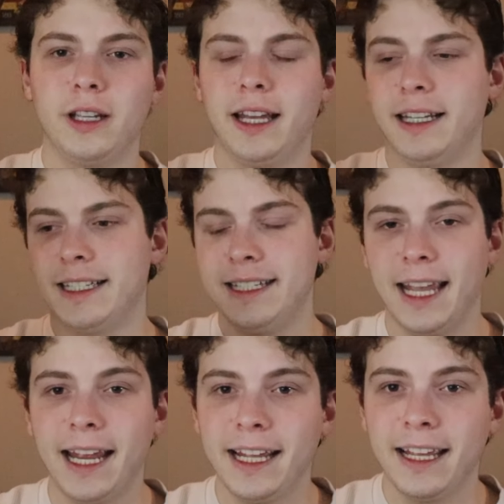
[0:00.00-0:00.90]
and is
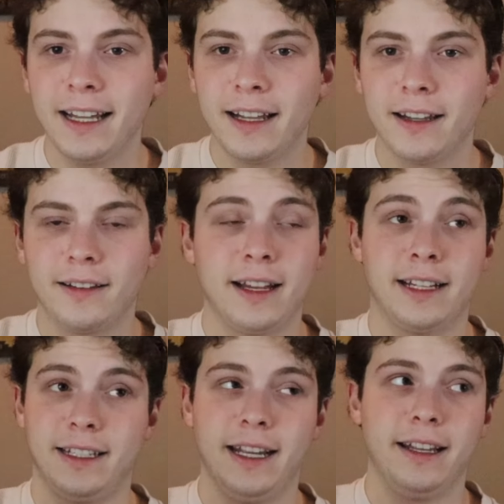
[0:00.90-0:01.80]

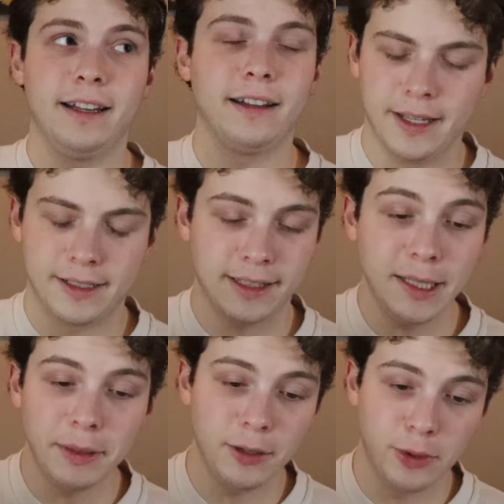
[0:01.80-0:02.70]

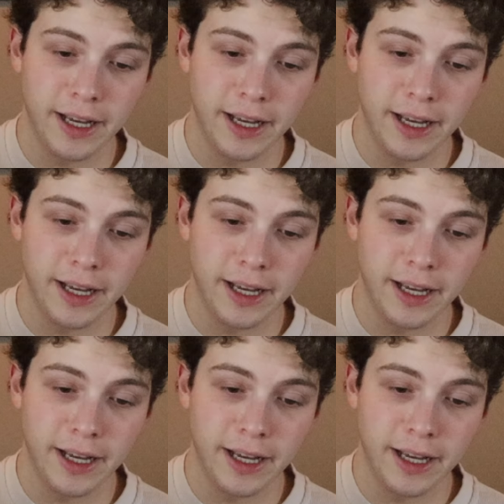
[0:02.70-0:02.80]
sleeping